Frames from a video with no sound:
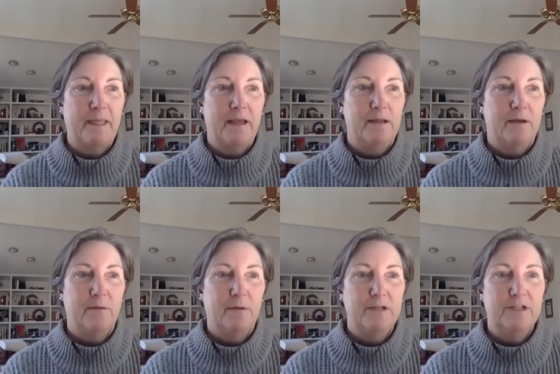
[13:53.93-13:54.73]
you know,
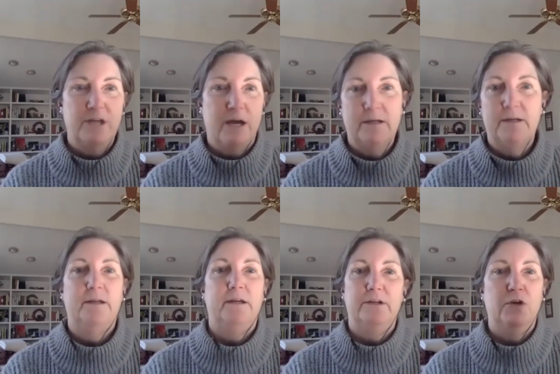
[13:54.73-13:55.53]
Donna
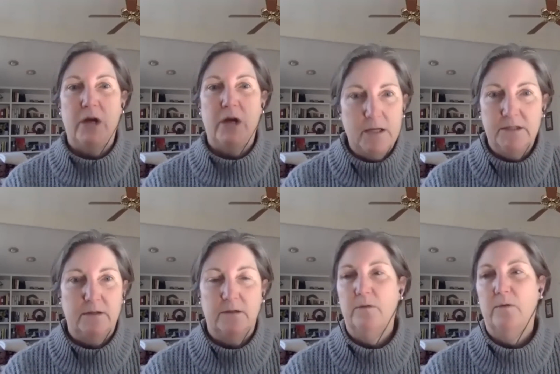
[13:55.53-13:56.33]
in
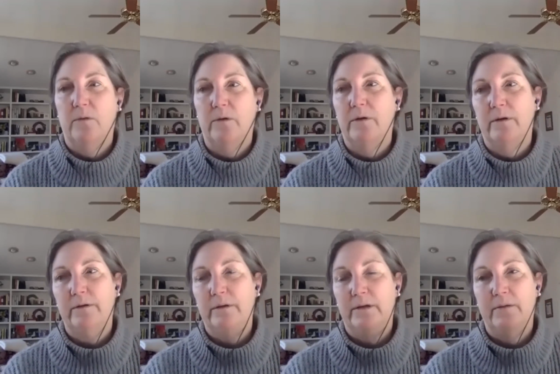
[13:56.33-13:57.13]
Uganda or,
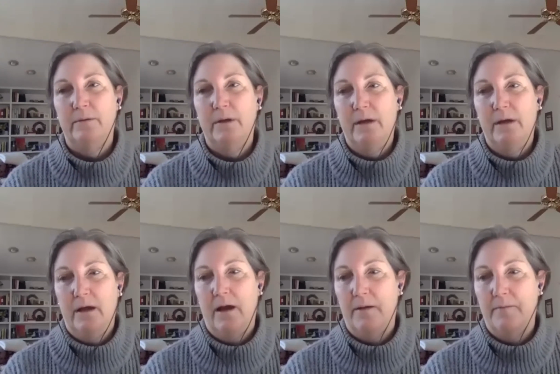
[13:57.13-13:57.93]
you
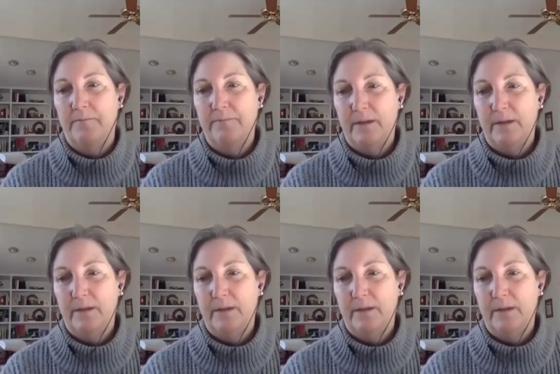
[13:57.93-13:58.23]
know,